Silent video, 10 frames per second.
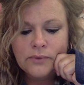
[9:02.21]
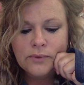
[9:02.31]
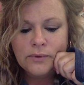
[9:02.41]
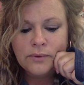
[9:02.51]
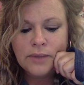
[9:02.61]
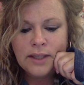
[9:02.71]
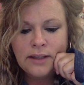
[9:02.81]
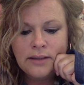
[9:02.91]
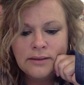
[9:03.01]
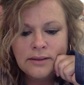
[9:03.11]
Right?
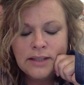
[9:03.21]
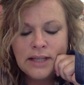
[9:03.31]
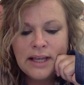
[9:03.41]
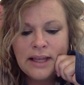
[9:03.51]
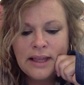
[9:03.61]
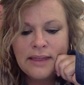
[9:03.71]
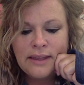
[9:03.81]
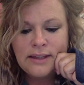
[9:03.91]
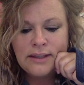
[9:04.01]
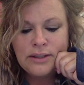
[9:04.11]

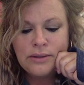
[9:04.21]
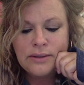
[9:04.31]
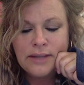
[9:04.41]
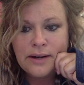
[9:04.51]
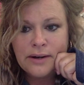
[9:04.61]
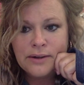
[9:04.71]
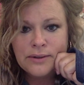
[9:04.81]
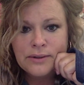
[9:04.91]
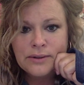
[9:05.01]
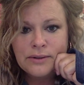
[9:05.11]
These 2
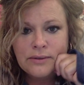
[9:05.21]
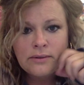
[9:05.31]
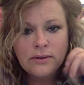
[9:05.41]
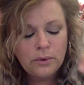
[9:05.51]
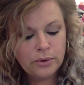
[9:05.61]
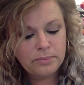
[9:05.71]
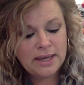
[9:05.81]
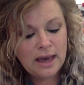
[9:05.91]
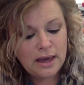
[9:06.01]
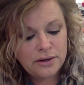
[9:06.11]
letters will be
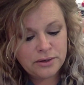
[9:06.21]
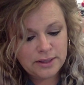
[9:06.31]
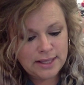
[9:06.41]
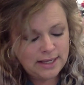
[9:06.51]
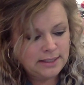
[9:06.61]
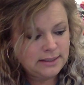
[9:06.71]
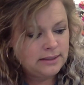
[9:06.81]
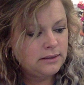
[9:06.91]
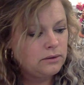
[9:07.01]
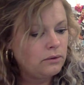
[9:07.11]
underlined
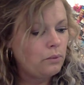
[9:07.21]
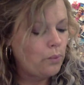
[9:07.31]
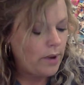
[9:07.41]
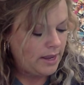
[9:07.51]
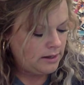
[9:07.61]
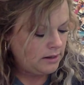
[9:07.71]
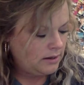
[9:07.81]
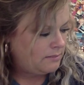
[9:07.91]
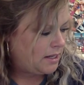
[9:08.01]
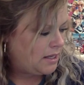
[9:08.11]
when,
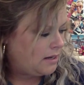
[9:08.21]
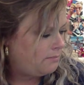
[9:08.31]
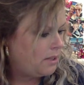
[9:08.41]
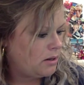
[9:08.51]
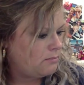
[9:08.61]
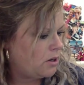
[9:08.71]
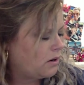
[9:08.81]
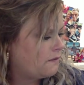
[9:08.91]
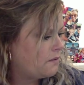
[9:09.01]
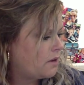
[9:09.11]
I'm going to get a bigger
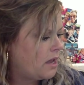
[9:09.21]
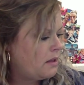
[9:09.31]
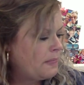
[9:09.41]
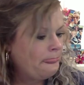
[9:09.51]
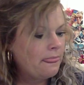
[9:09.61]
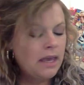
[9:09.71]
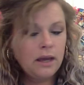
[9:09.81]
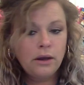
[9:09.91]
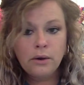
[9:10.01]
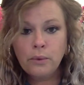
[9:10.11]
marker for you,
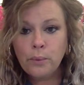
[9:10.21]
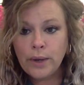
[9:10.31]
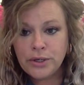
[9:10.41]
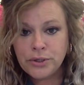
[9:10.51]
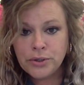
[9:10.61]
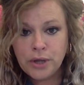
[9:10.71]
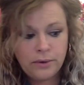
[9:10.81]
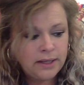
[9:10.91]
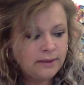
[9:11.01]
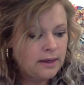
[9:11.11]
when you're
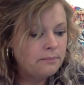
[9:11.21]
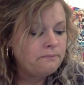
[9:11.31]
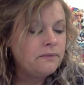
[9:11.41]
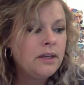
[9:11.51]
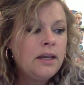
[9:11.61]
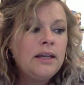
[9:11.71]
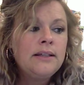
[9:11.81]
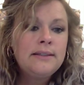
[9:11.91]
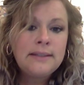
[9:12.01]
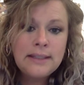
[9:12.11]
coding them.
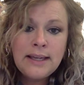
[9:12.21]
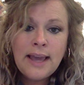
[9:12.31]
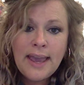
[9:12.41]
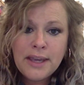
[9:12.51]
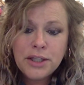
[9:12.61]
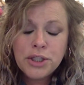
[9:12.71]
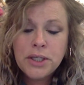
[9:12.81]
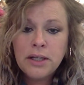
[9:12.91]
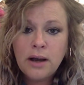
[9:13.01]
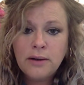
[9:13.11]
CH
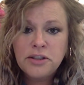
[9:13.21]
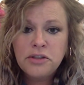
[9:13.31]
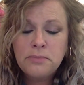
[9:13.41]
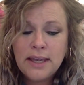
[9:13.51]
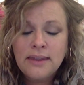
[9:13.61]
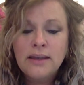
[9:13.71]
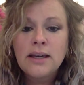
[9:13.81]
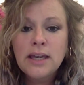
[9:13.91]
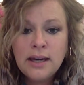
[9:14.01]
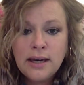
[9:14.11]
can also make the
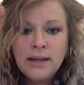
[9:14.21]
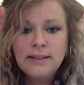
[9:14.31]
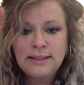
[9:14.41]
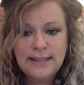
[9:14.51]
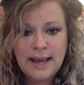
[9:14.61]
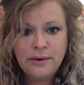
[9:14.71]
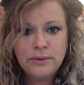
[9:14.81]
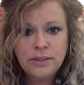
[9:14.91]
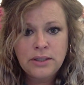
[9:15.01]
k sound.